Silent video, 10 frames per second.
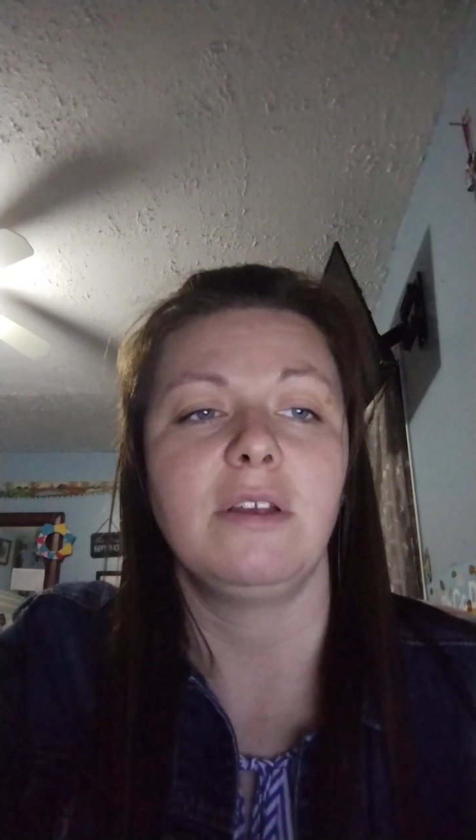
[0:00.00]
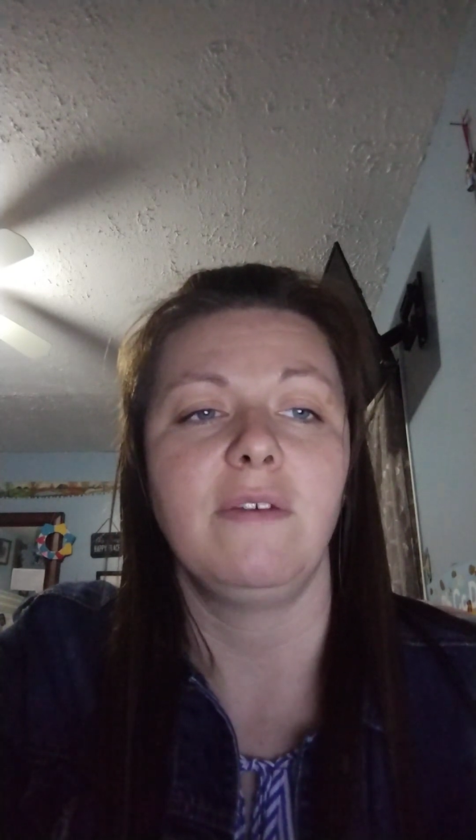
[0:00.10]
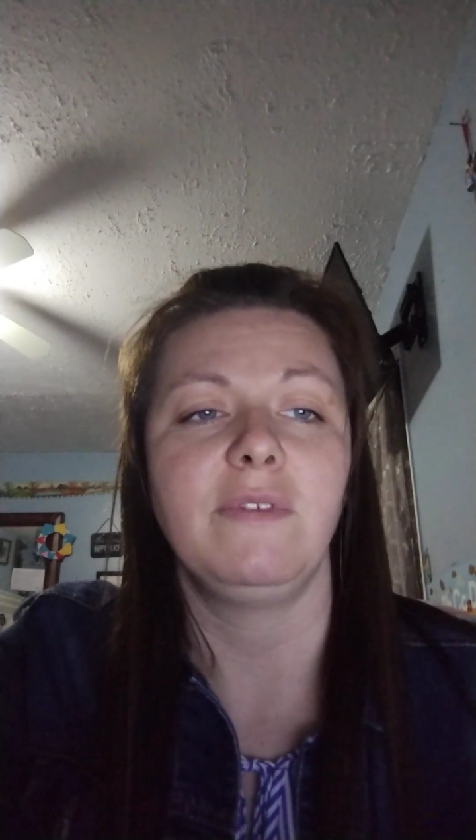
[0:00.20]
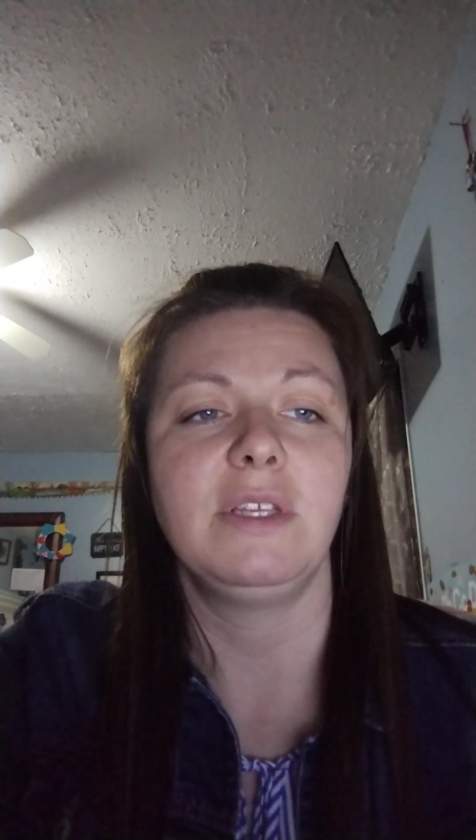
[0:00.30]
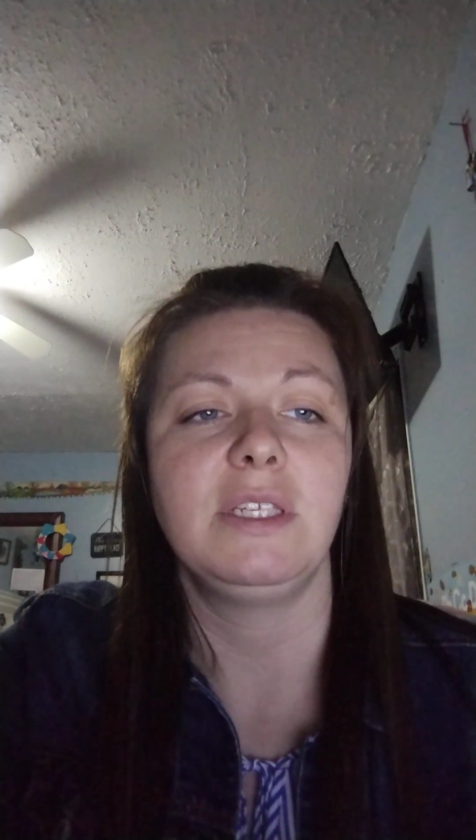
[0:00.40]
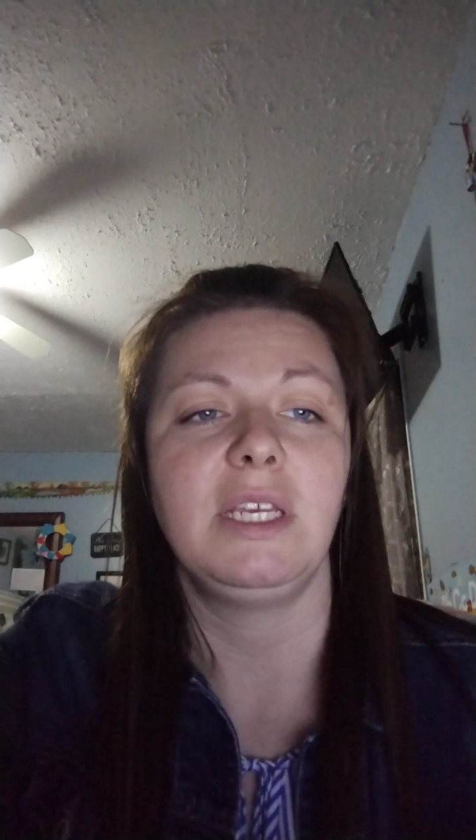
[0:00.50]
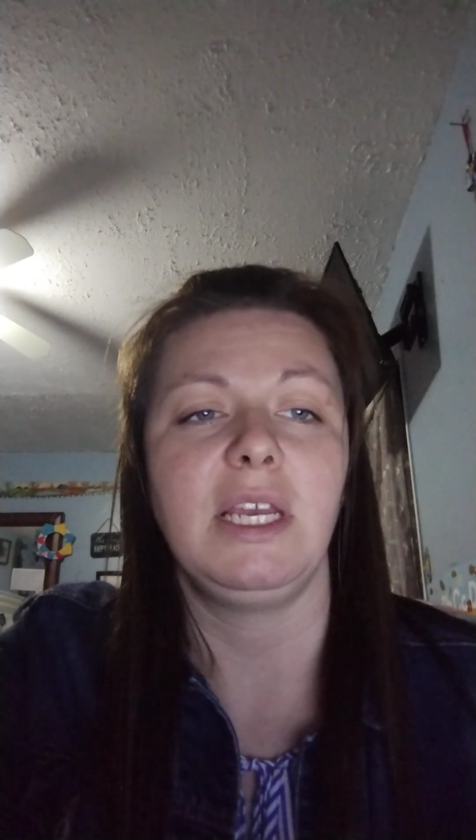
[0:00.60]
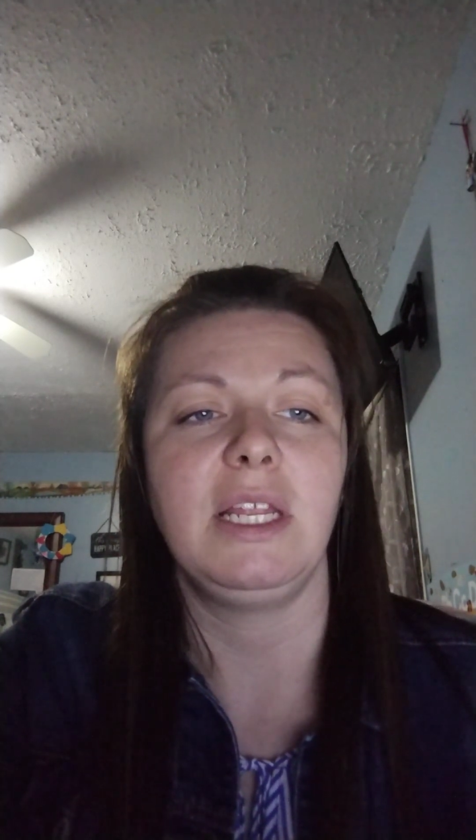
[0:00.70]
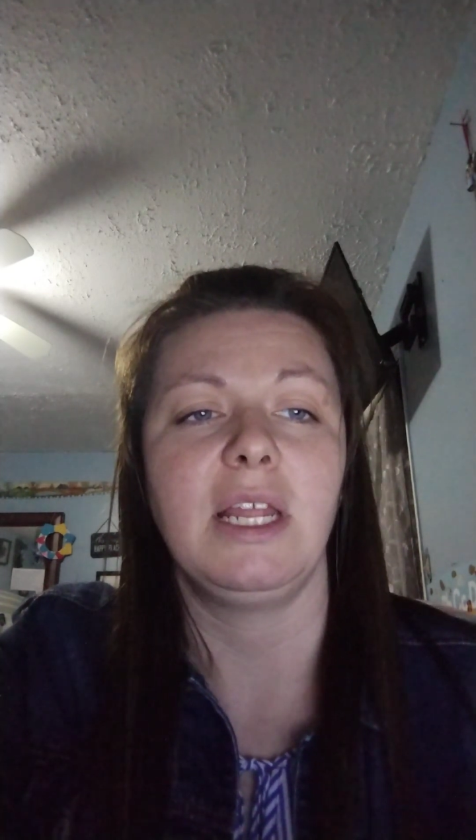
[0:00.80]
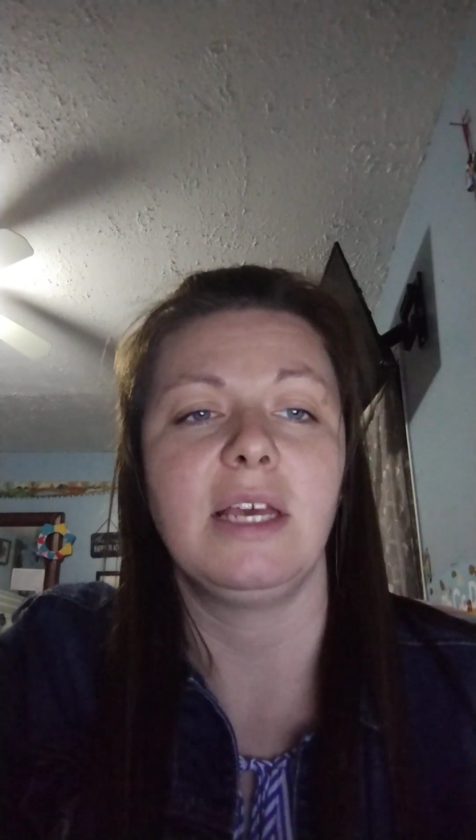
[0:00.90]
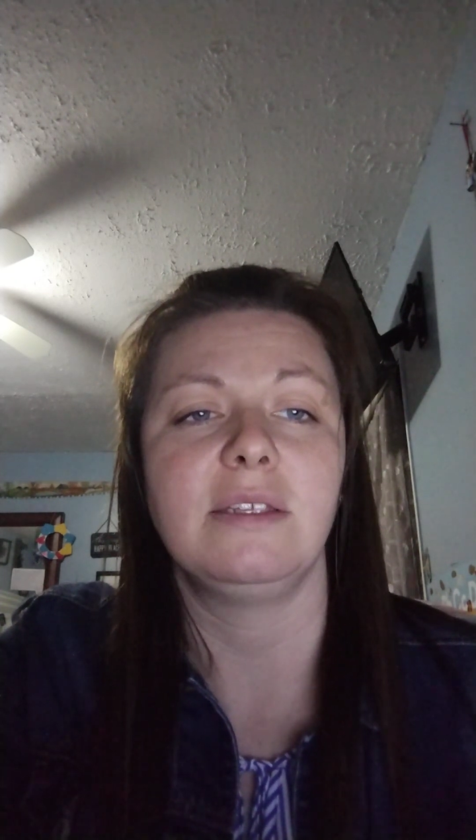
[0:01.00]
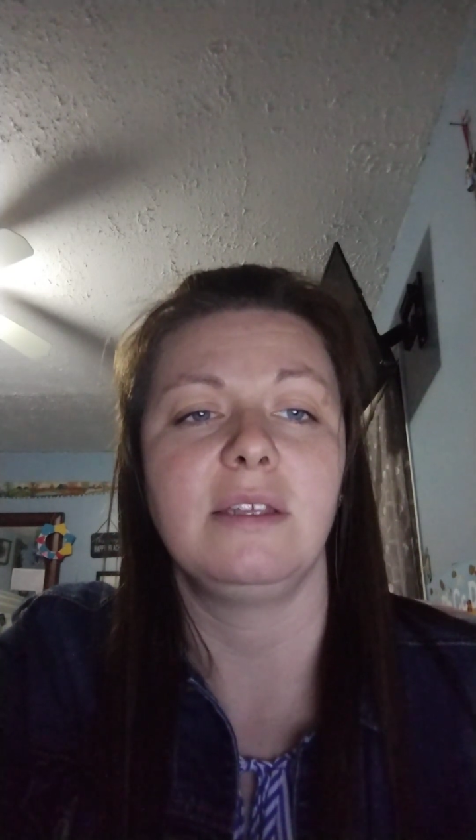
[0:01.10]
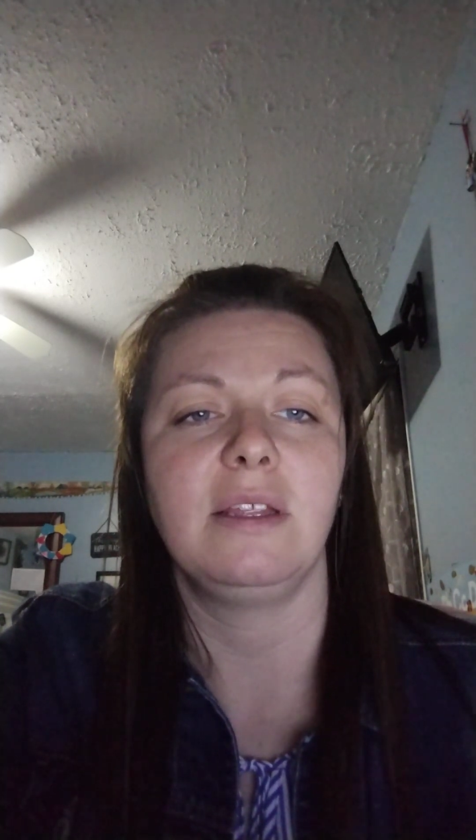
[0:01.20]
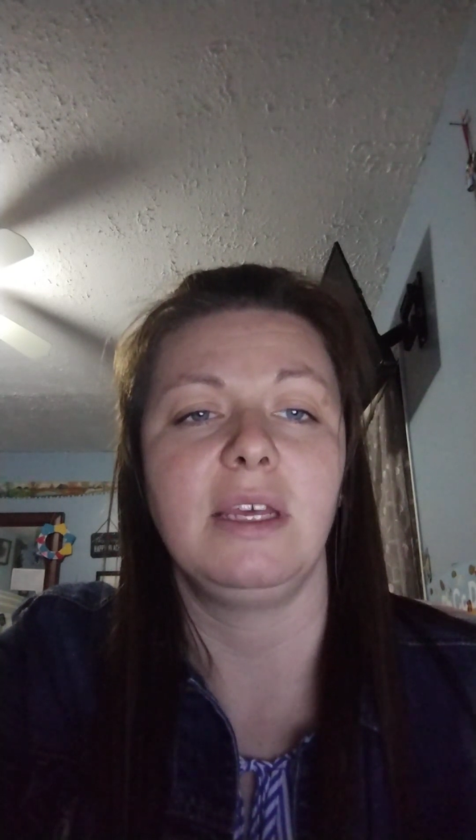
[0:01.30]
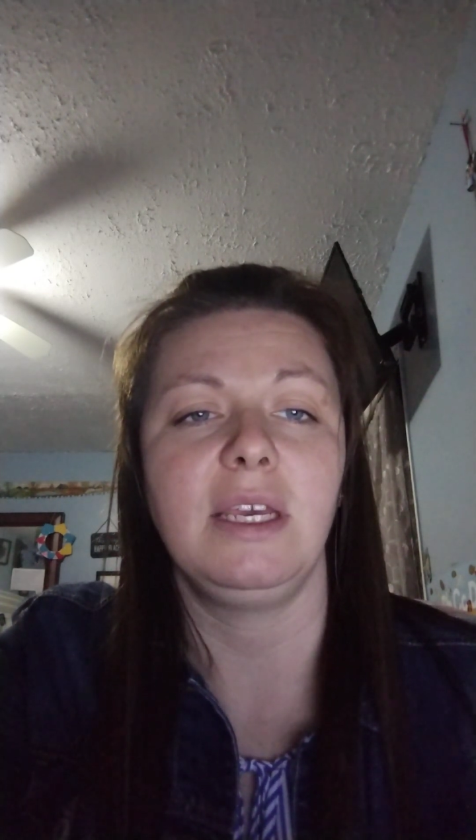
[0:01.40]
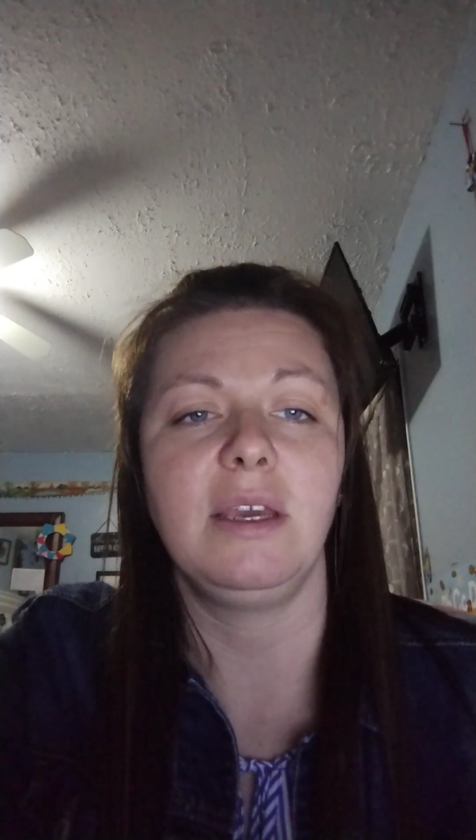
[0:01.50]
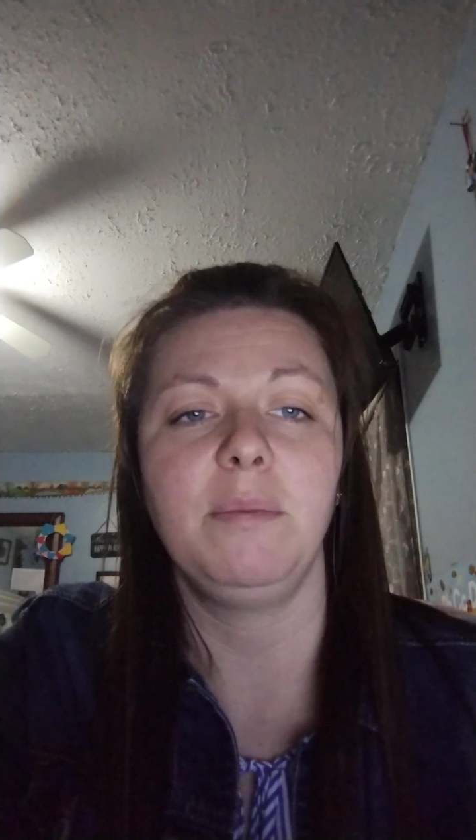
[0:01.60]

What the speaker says: often seen as the link